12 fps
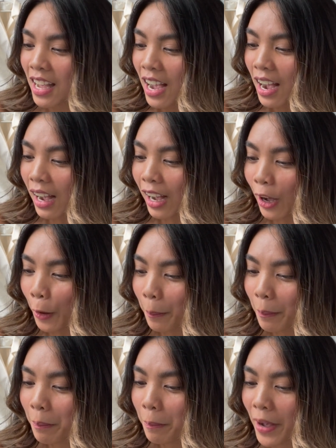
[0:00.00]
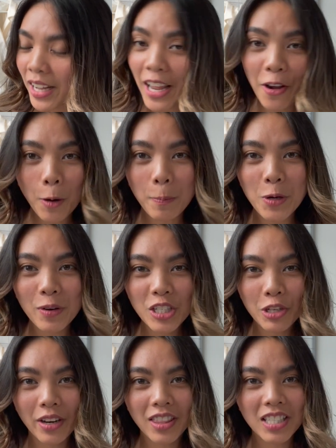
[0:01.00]
But I hope you
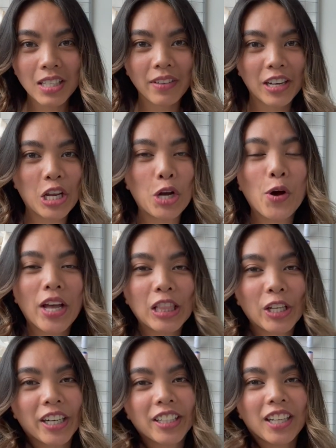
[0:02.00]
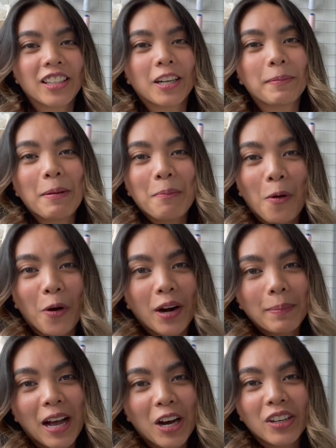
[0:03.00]
enjoyed this video and learned a little bit more
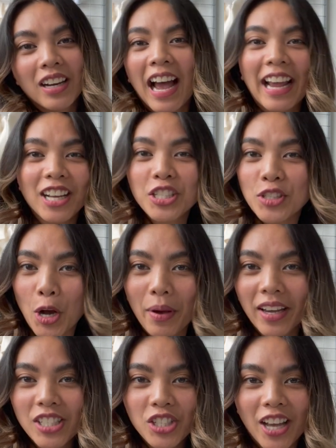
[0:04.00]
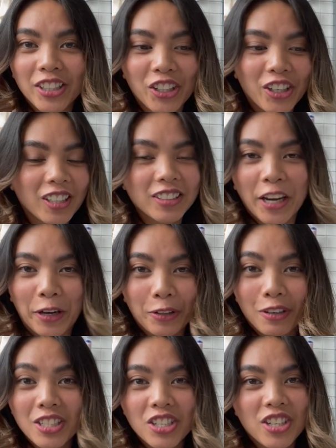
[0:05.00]
about, I guess, sewing in general,
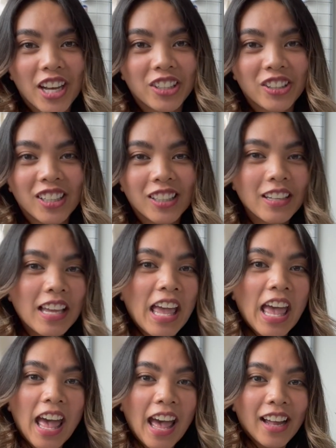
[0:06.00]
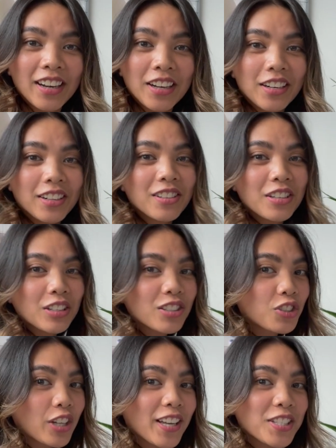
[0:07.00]
ternos in general, and
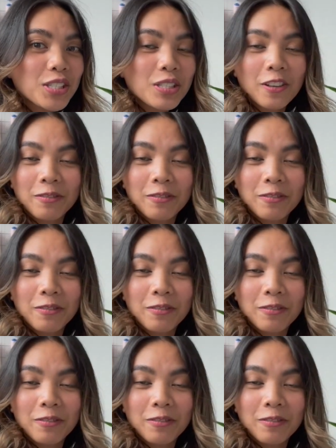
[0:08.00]
just